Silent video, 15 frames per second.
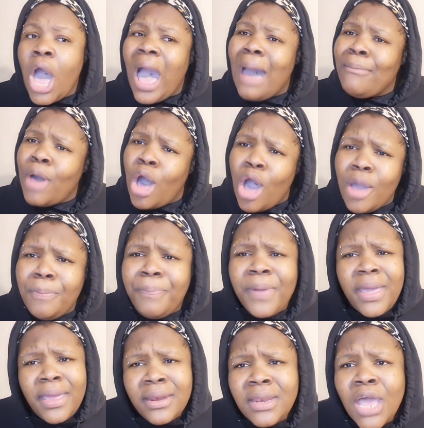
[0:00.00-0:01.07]
I'm
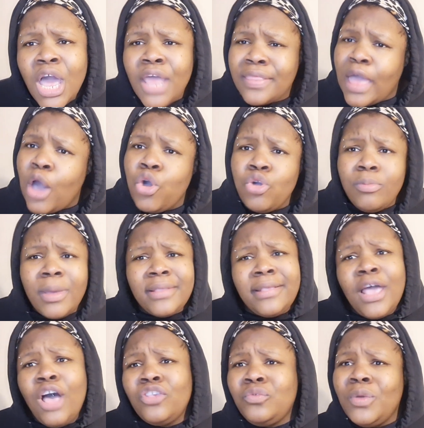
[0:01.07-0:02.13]
hoping that Uma
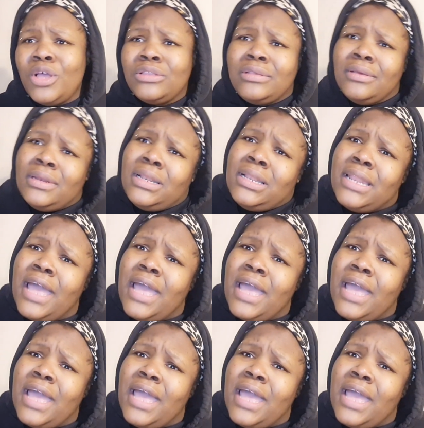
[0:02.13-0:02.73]
tells Will to the